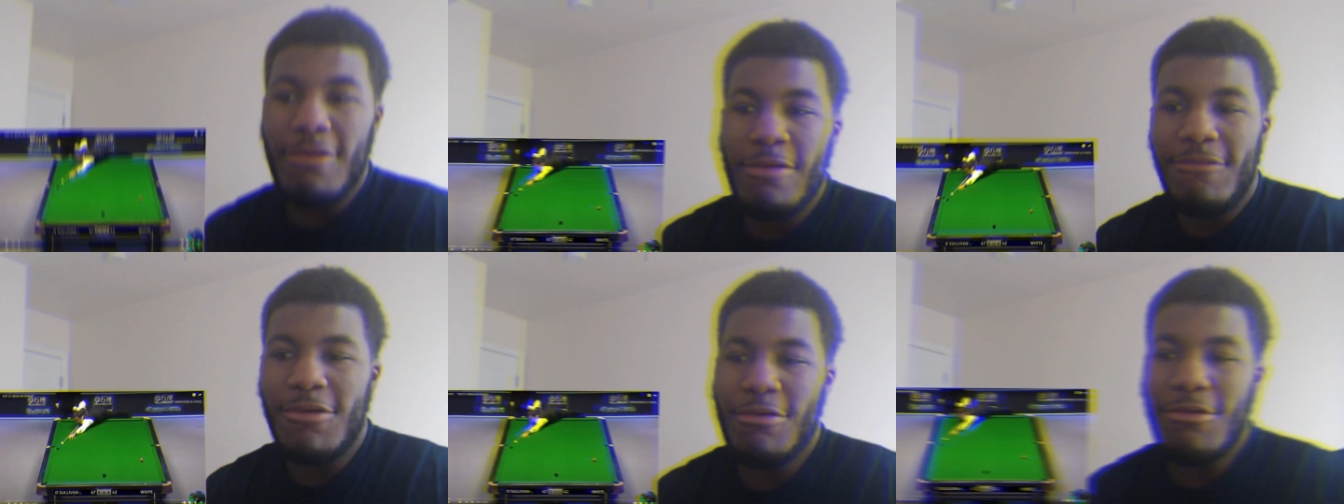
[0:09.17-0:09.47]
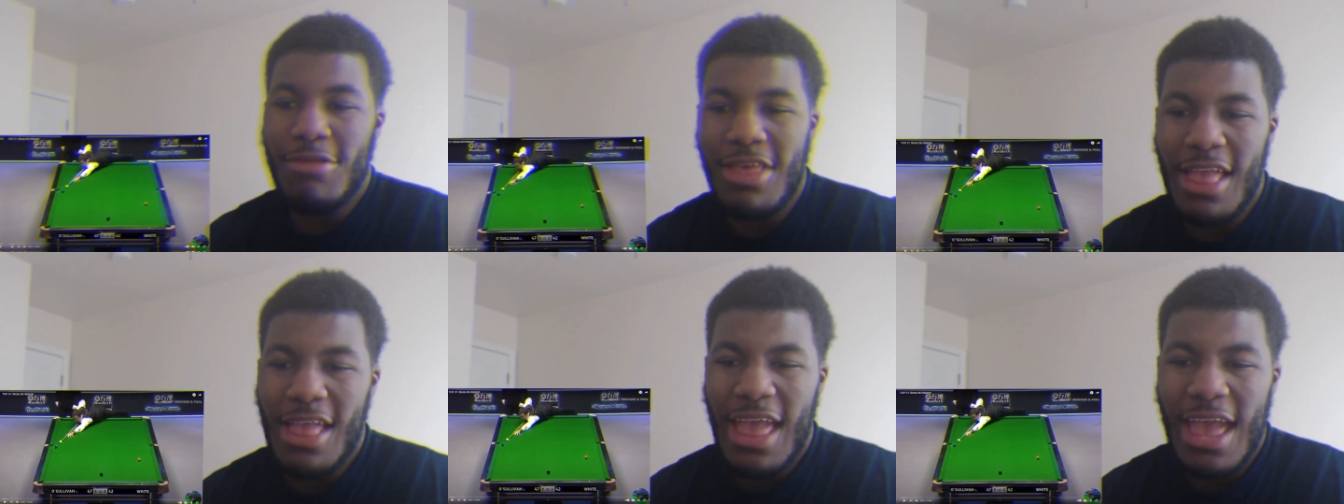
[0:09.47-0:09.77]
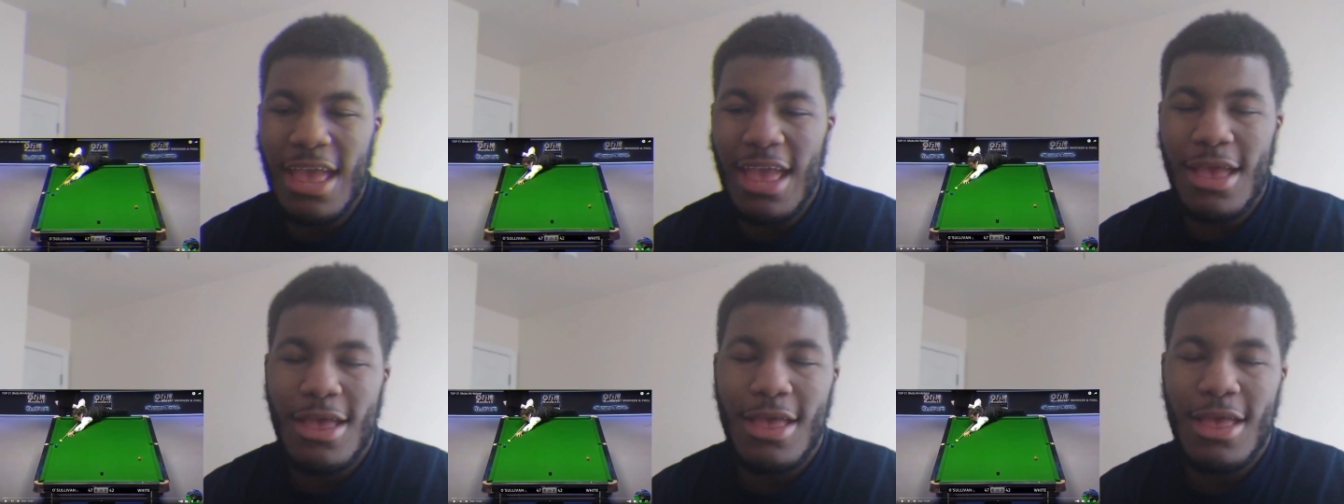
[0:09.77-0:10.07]
video
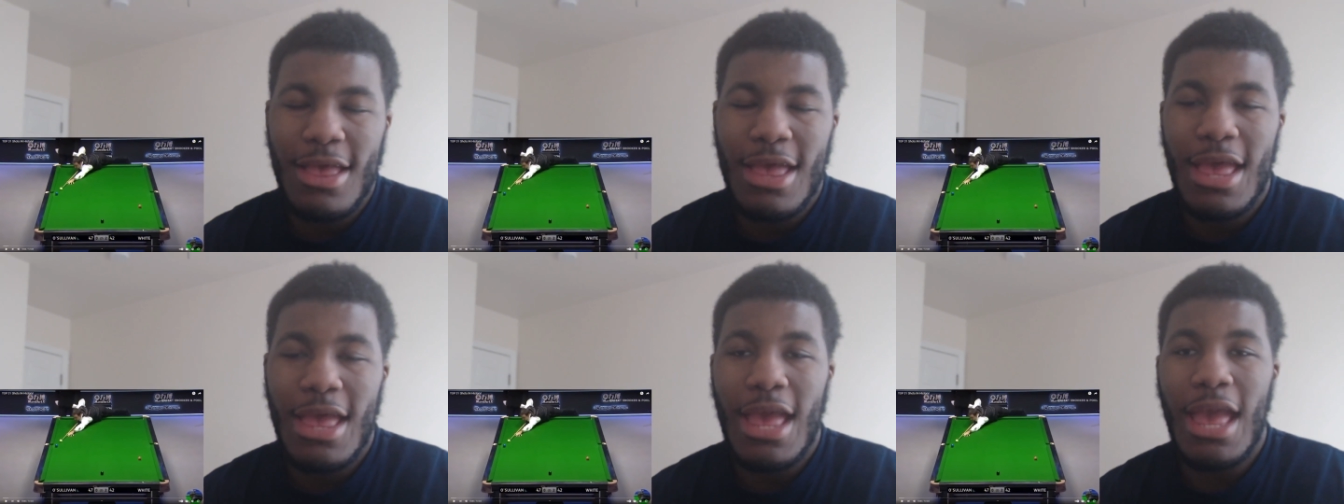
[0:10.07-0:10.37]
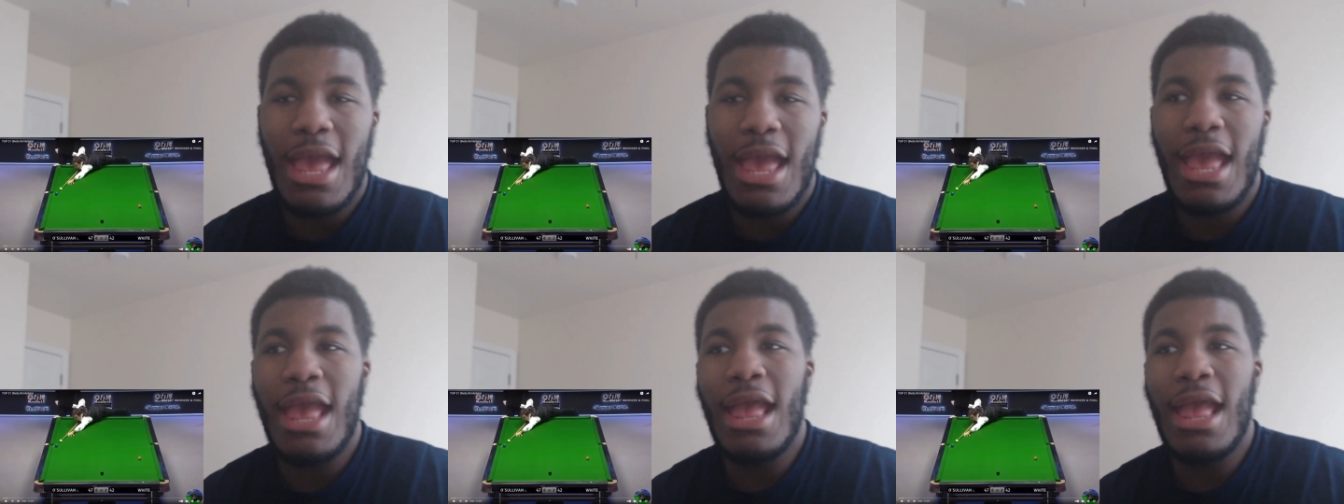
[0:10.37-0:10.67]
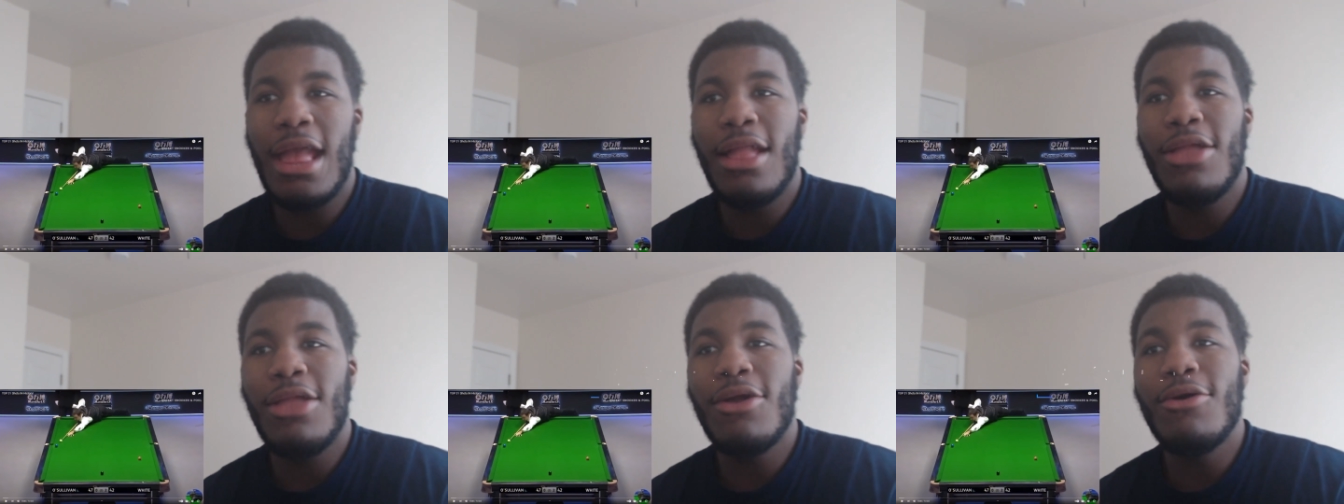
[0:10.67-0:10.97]
today.
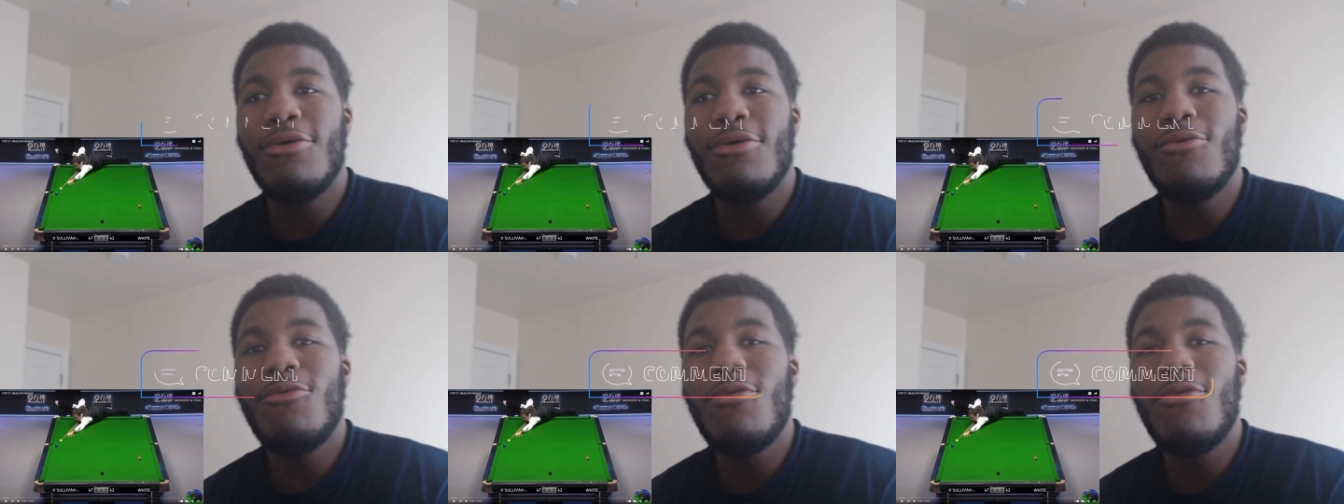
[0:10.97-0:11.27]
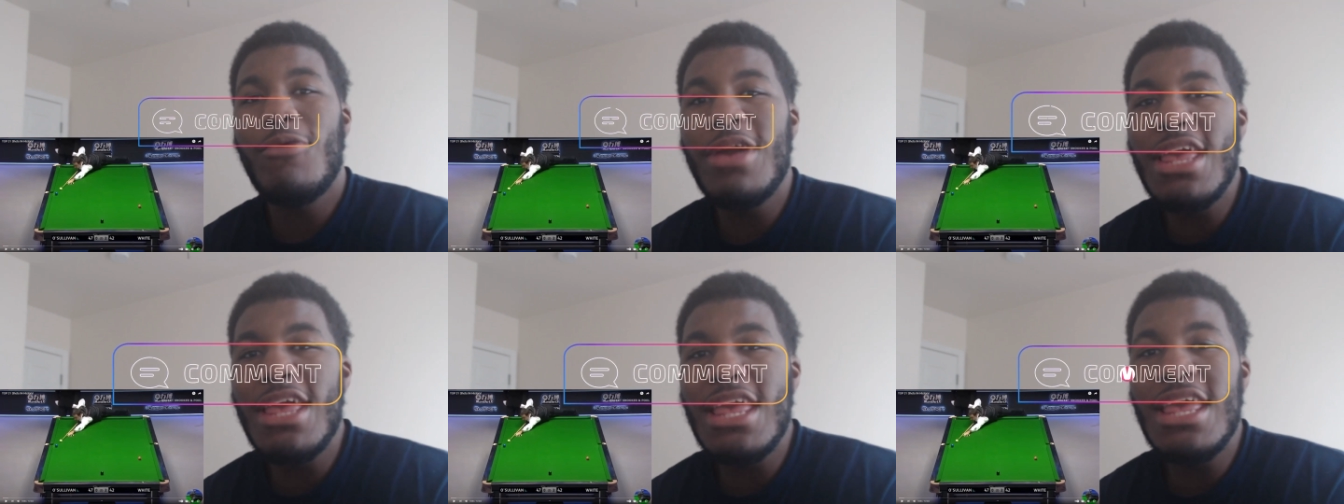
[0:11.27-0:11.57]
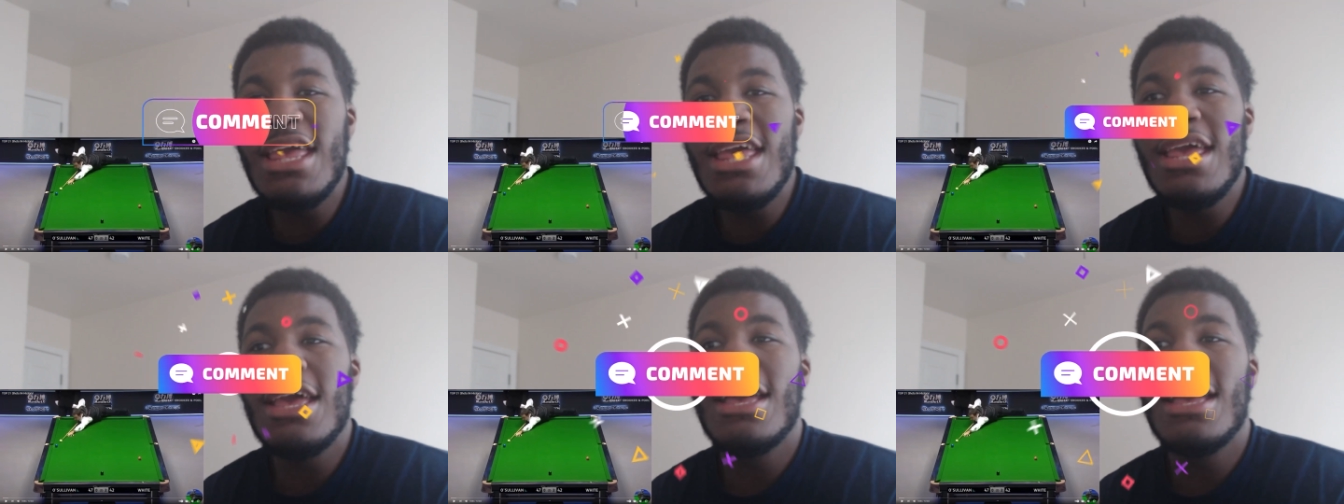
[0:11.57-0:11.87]
And
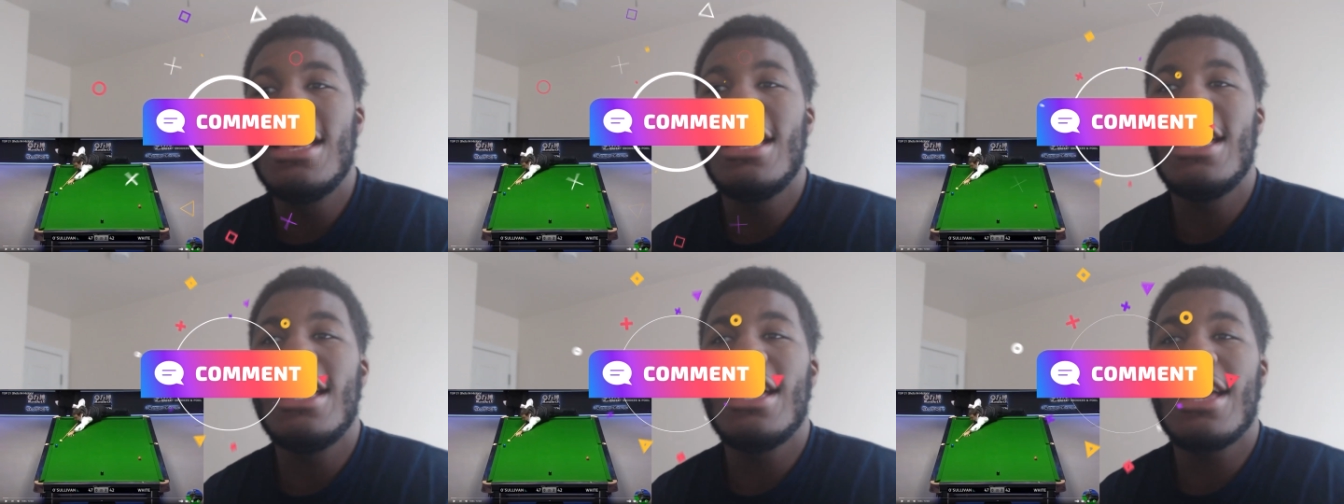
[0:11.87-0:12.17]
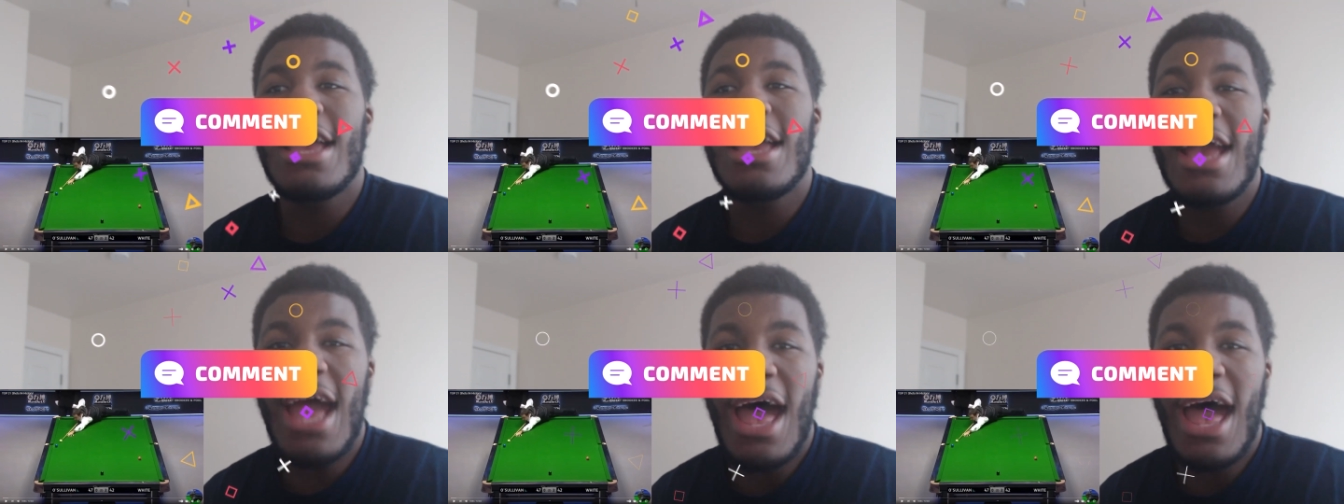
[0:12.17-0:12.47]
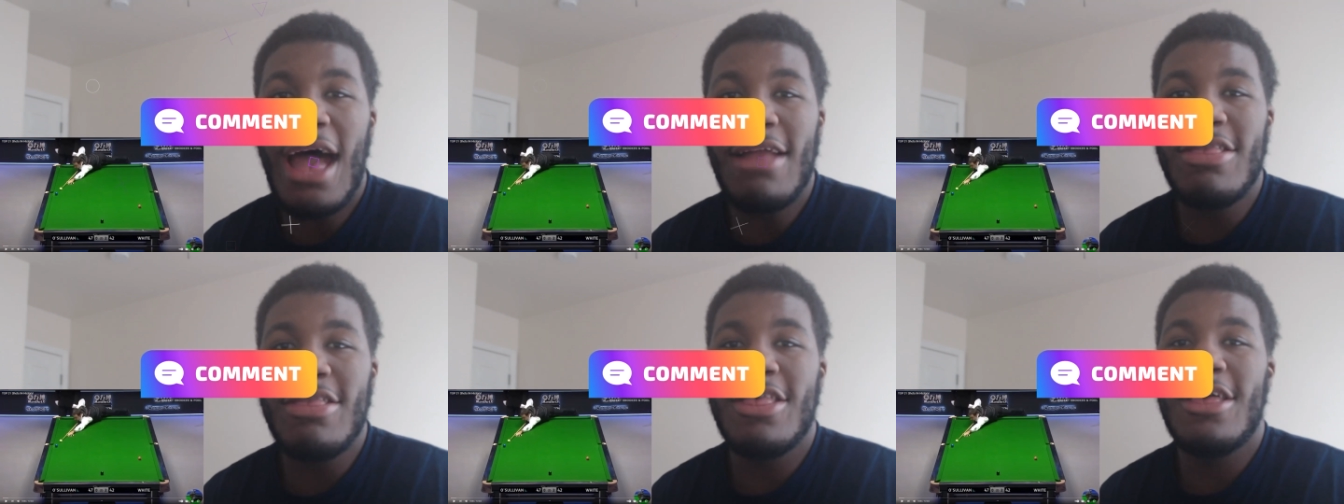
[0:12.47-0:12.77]
we
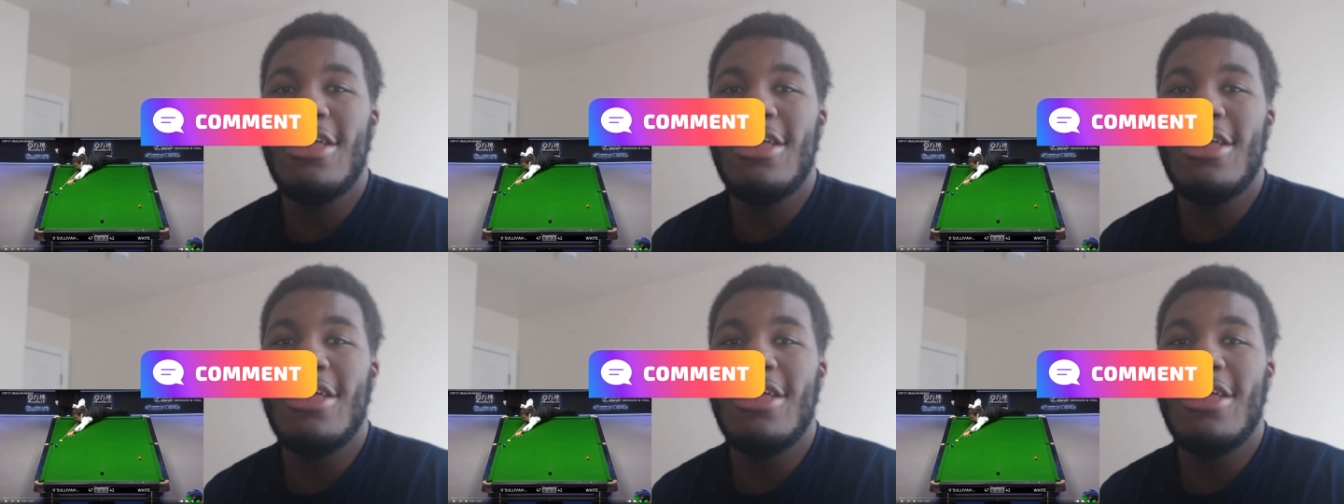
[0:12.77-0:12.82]
got